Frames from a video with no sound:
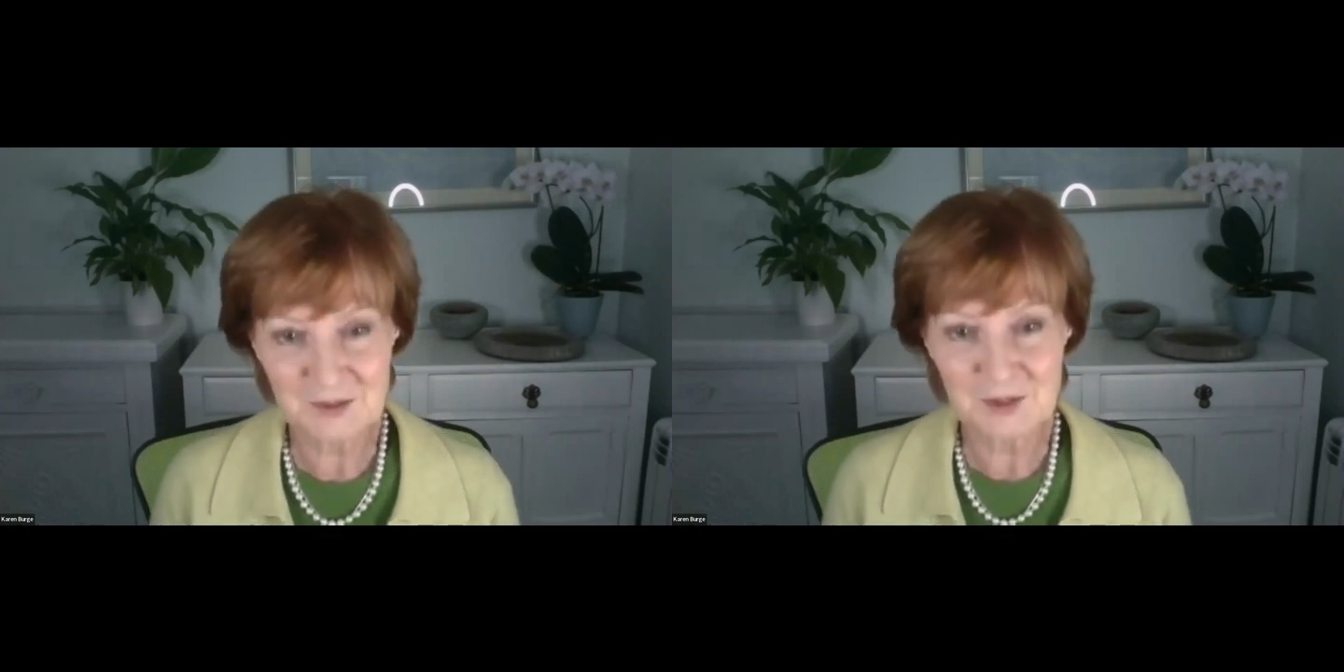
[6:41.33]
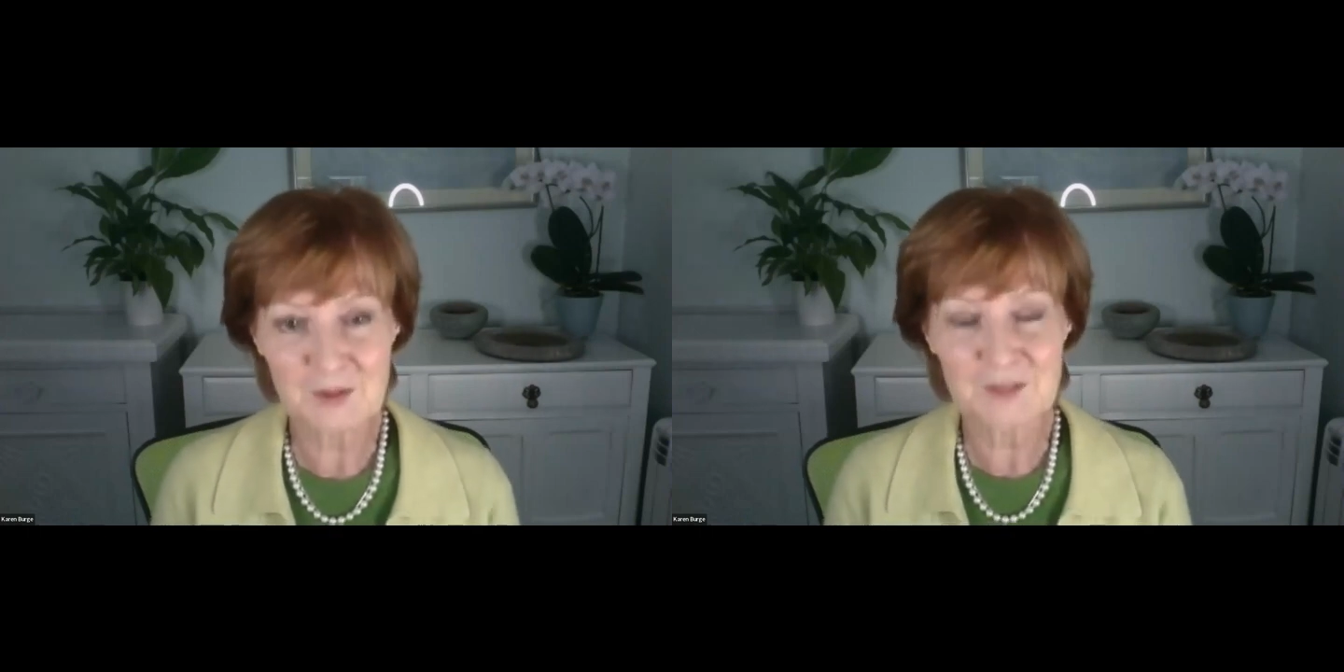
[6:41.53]

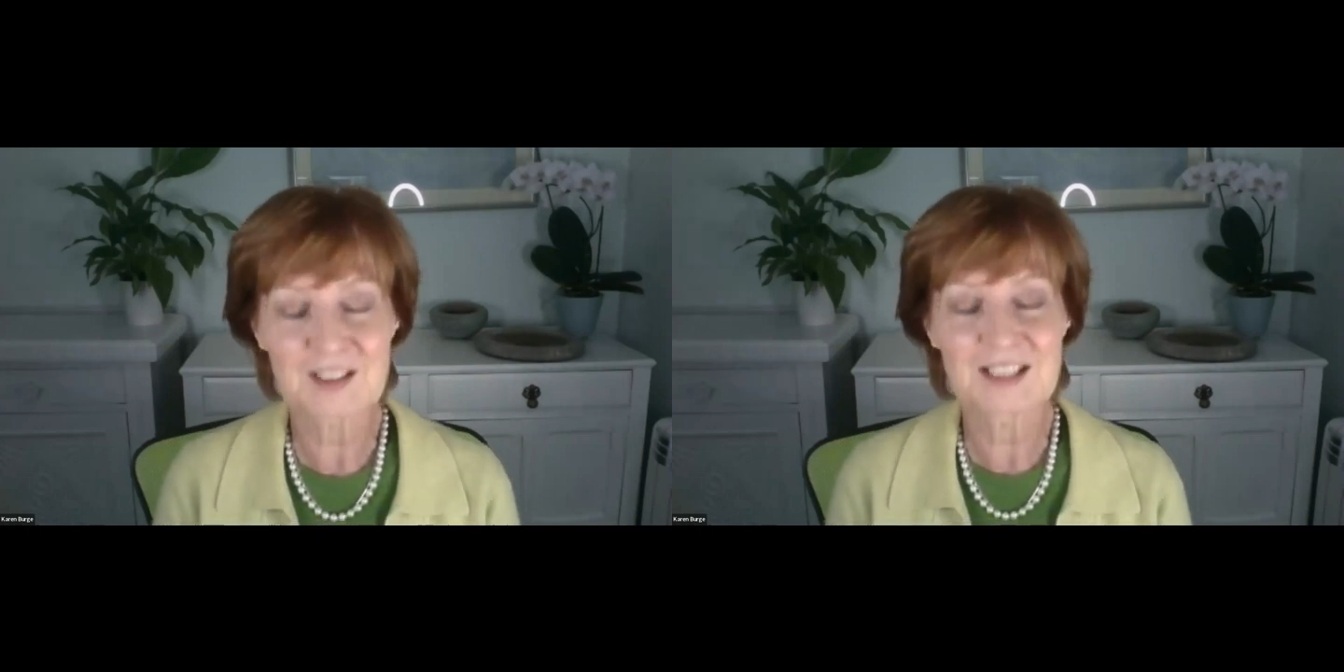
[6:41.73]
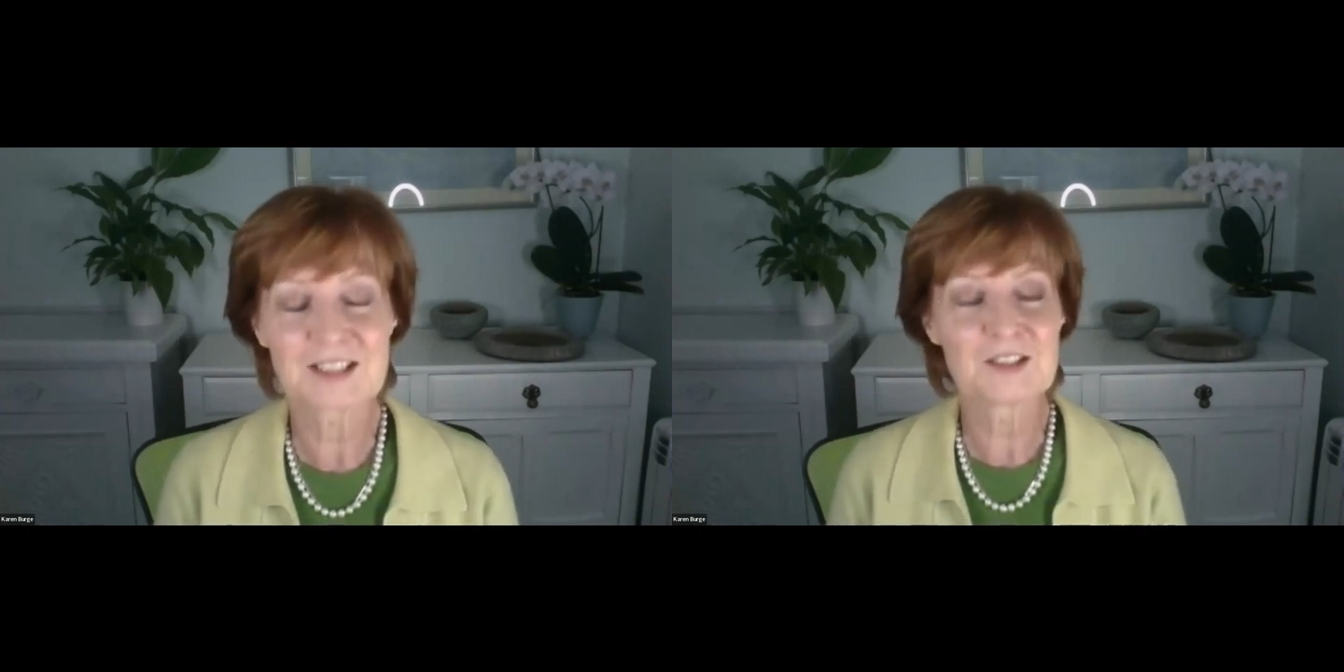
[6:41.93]

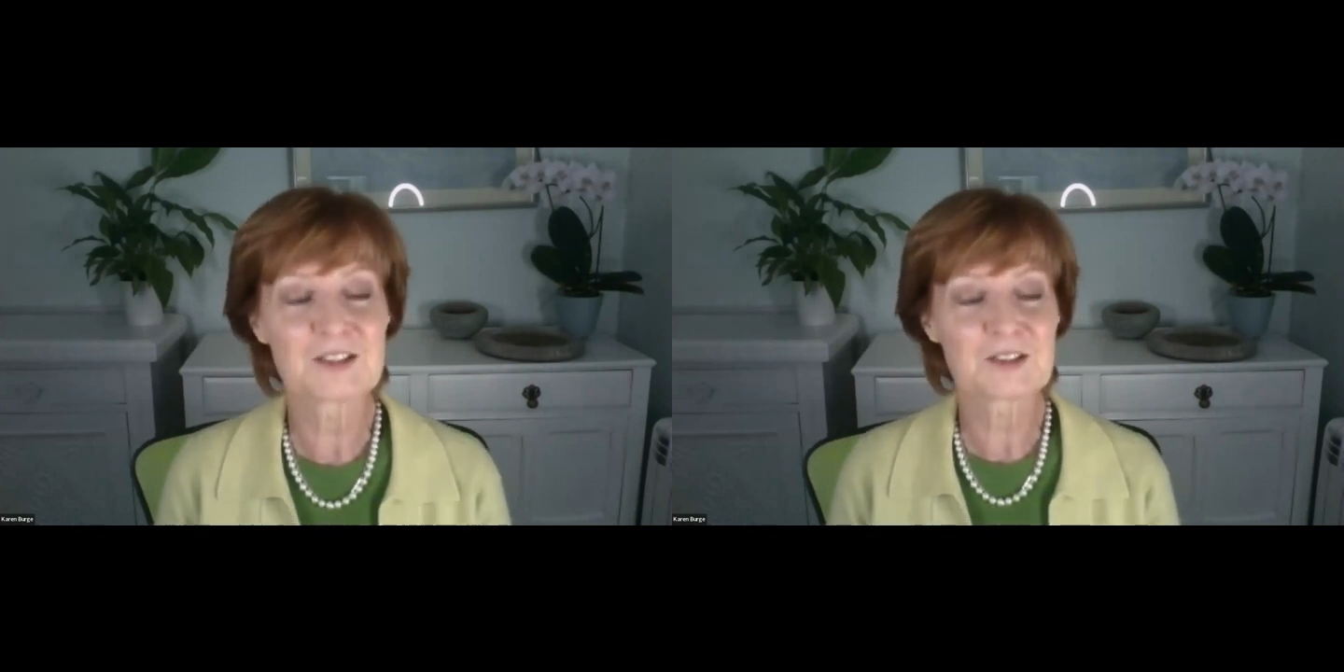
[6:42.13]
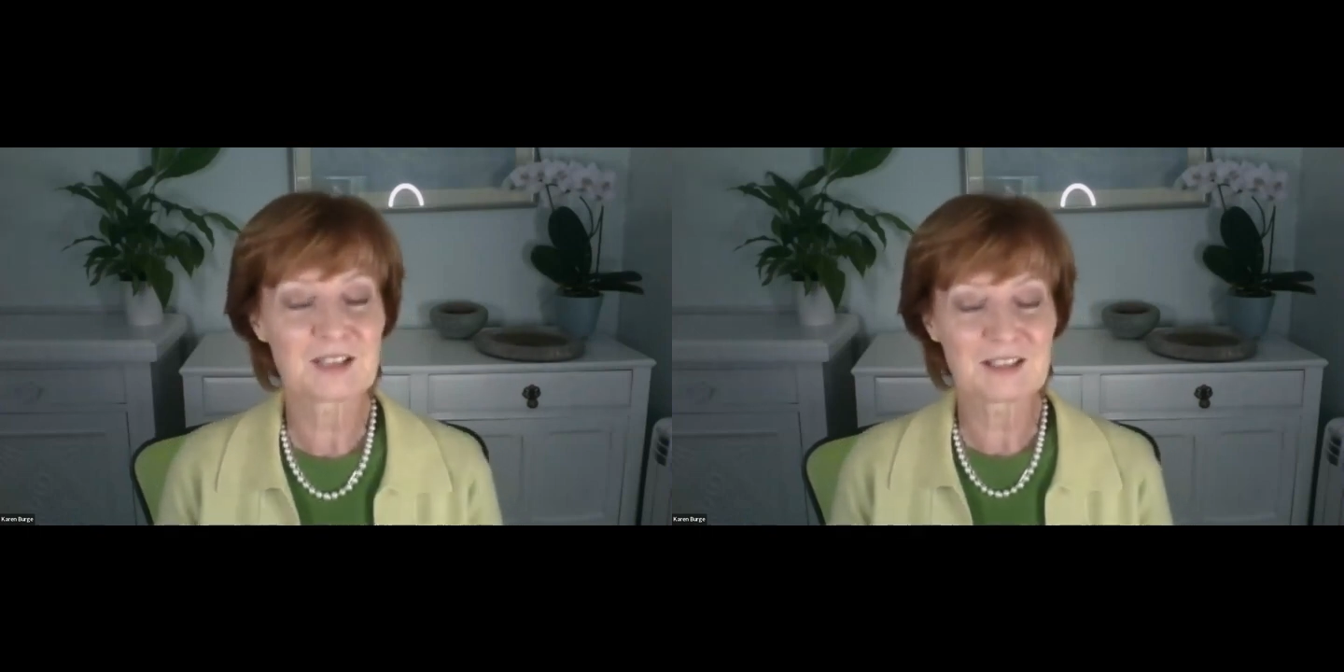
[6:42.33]
qualifications
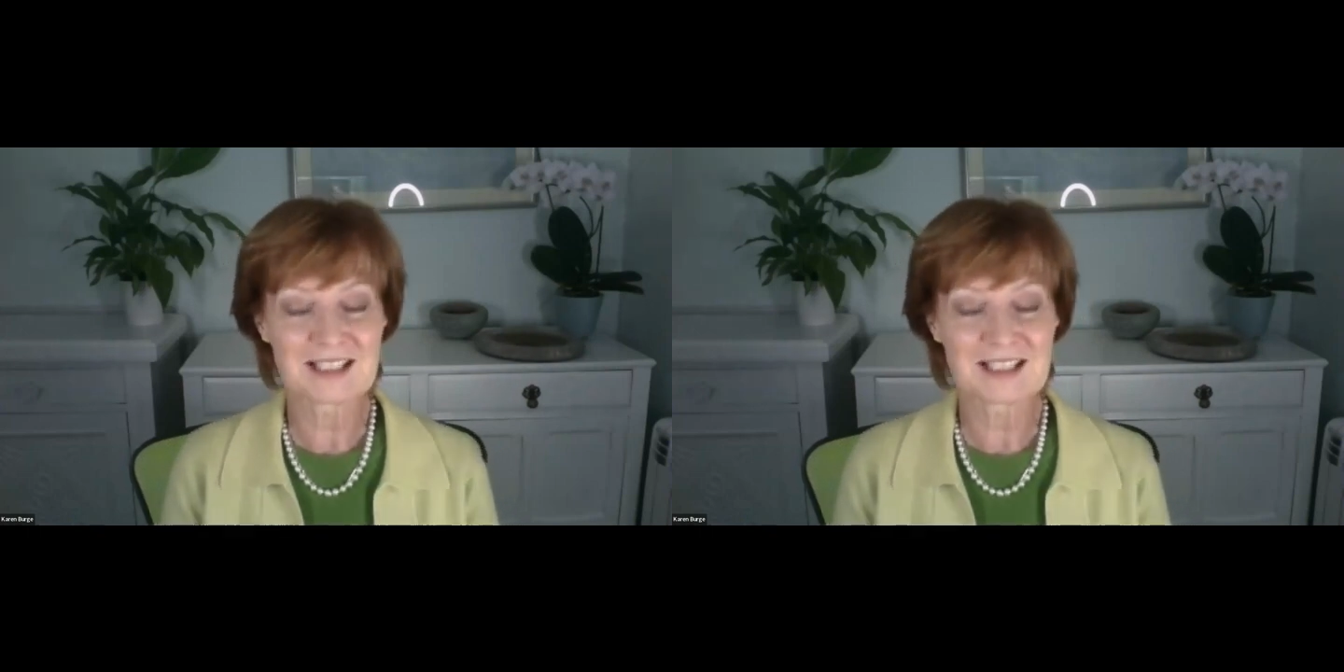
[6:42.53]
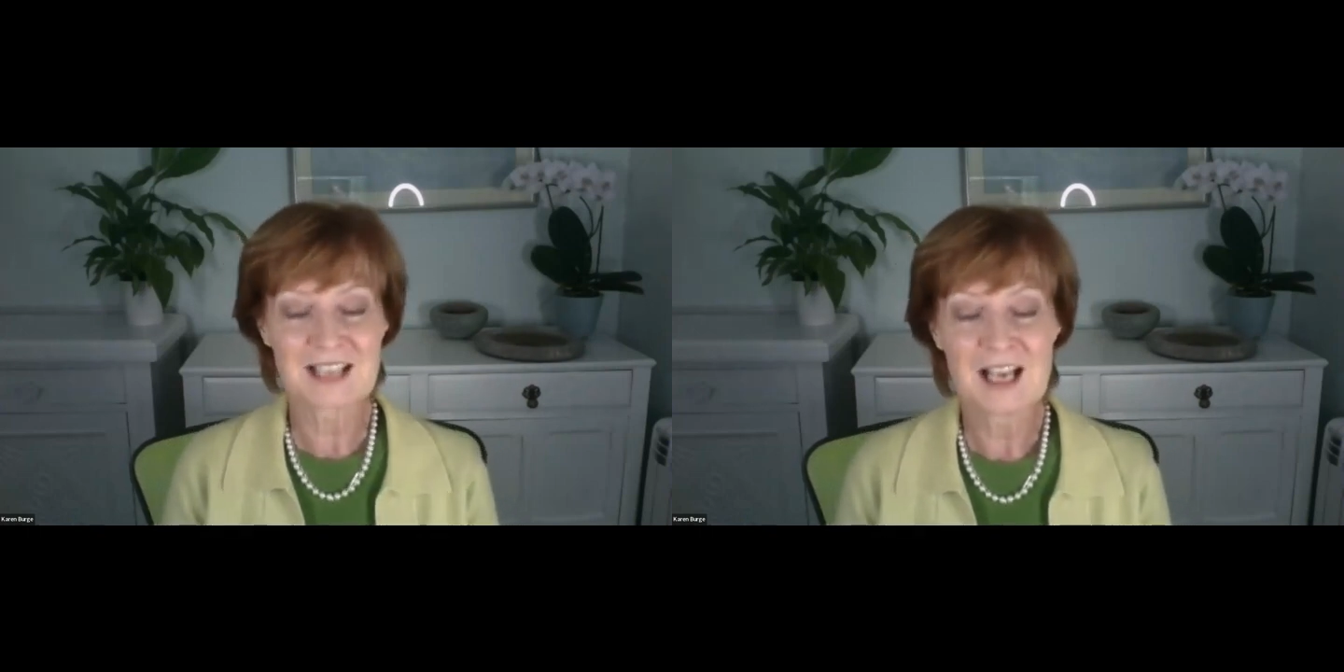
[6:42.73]
around that.